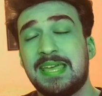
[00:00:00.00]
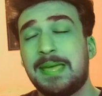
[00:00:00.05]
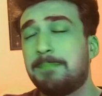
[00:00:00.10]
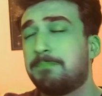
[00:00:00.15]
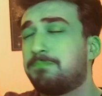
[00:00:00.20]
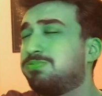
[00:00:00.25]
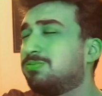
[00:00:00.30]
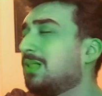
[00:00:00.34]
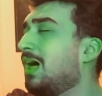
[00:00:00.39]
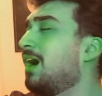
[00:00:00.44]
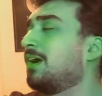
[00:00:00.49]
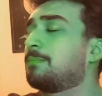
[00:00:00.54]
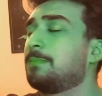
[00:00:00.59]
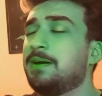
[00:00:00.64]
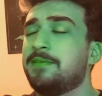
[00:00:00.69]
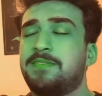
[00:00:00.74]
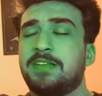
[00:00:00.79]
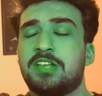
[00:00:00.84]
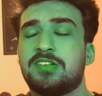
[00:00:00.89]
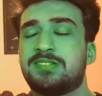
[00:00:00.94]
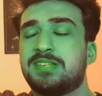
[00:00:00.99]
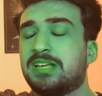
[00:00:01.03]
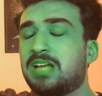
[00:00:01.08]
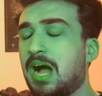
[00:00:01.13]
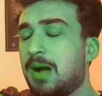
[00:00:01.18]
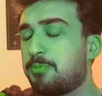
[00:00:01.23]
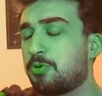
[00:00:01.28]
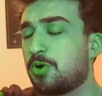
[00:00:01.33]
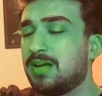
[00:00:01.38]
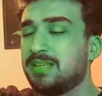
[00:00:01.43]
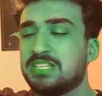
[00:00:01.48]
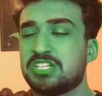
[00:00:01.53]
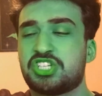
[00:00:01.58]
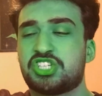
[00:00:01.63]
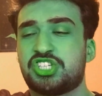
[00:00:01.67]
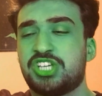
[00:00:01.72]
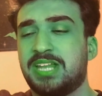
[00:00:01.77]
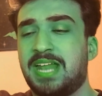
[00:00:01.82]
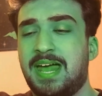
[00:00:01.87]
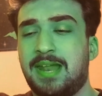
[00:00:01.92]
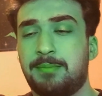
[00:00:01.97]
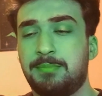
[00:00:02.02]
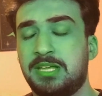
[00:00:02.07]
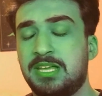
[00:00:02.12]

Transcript: they block my videos. They copyright the shit out